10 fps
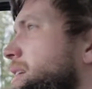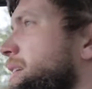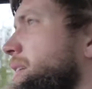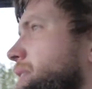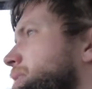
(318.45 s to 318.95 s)

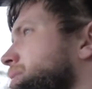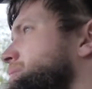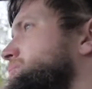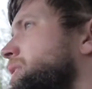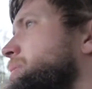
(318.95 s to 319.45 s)
like
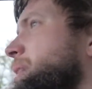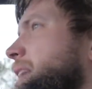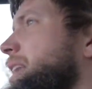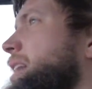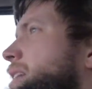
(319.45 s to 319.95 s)

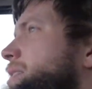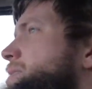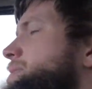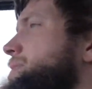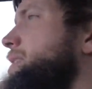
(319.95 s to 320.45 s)
strongman
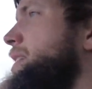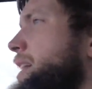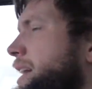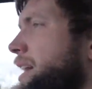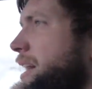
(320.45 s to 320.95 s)
logs,
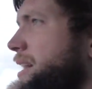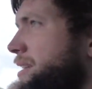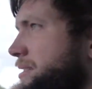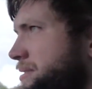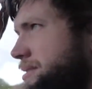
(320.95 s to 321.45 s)

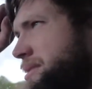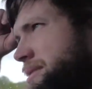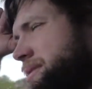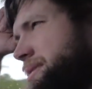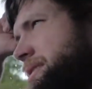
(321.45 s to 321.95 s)
and
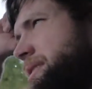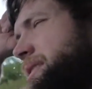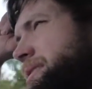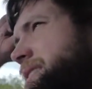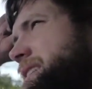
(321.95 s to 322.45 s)

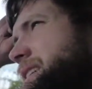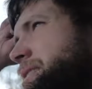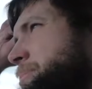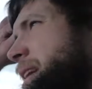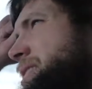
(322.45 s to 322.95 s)
I think they
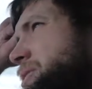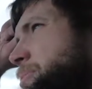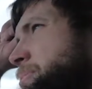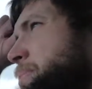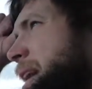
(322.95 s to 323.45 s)
make their
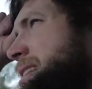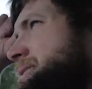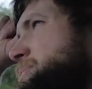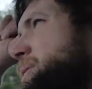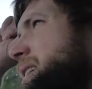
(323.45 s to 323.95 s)
own belt
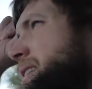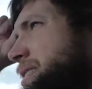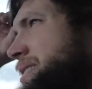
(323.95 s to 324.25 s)
squat,